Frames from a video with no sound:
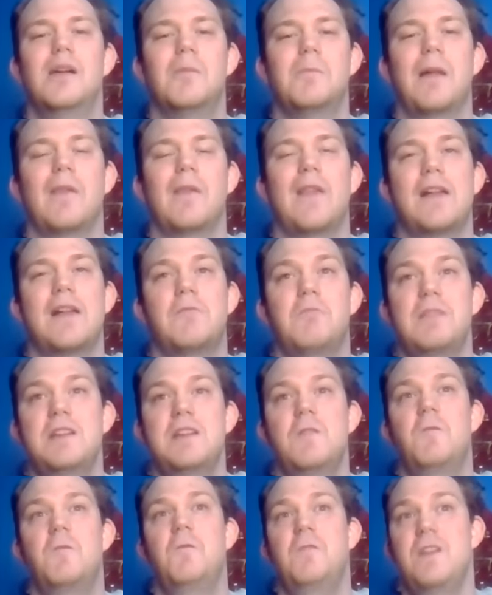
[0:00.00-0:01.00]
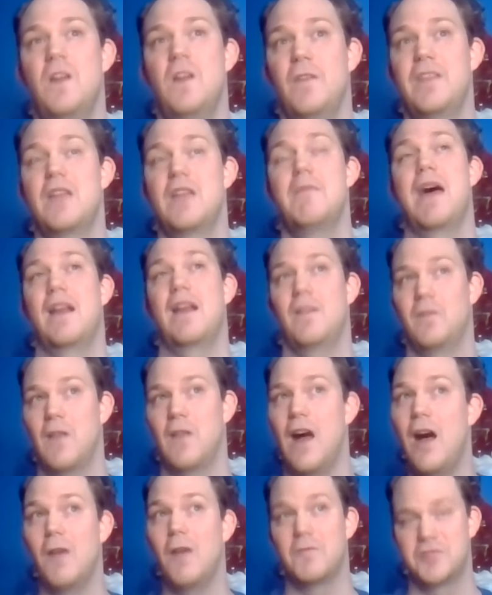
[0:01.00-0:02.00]
But like when you feel the amount of
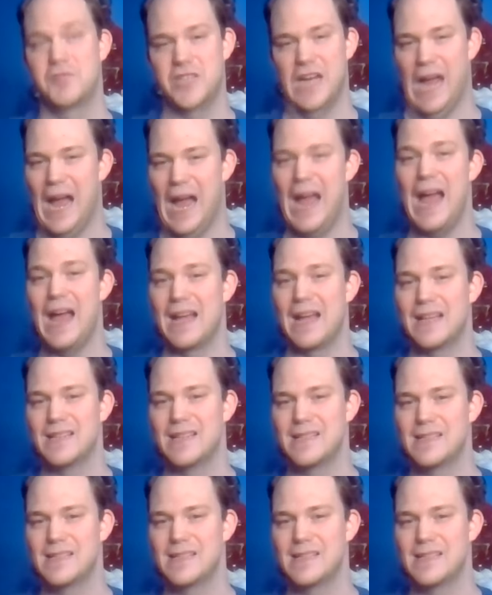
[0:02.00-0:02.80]
love she has,